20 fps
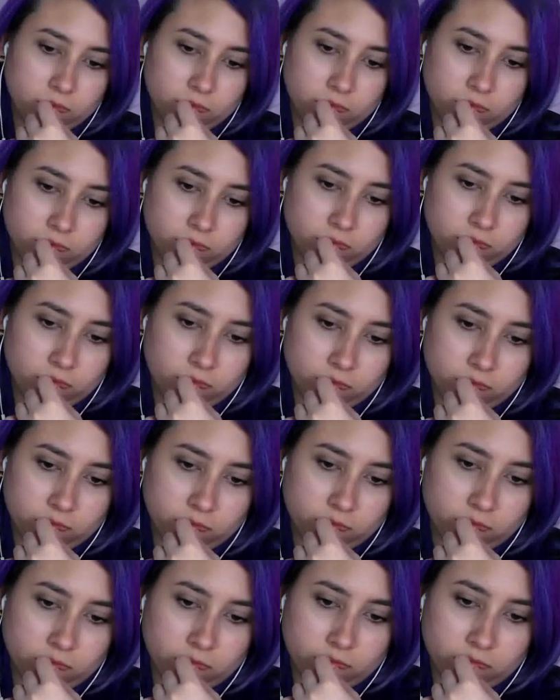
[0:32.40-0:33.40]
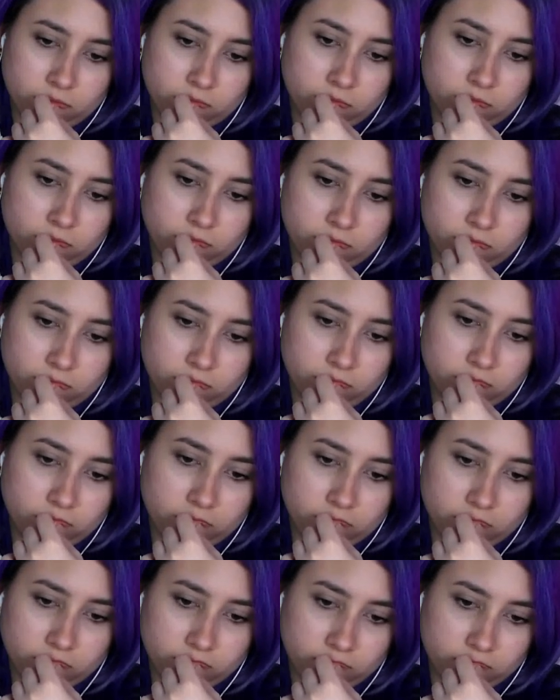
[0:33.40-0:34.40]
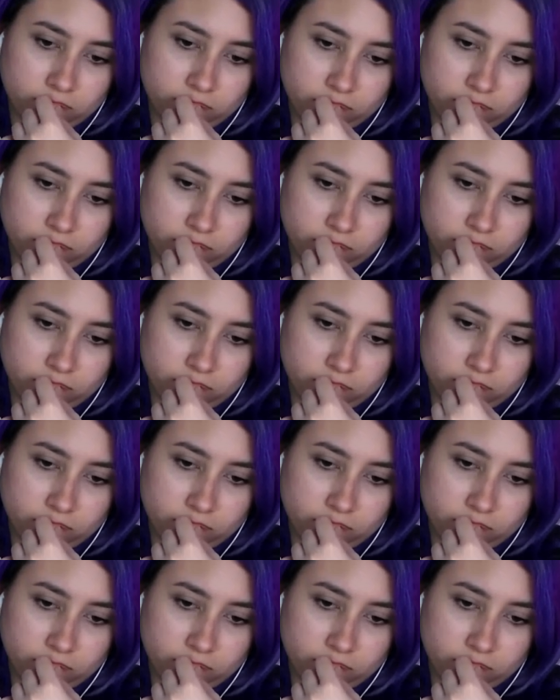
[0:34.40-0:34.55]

Sir, what is that?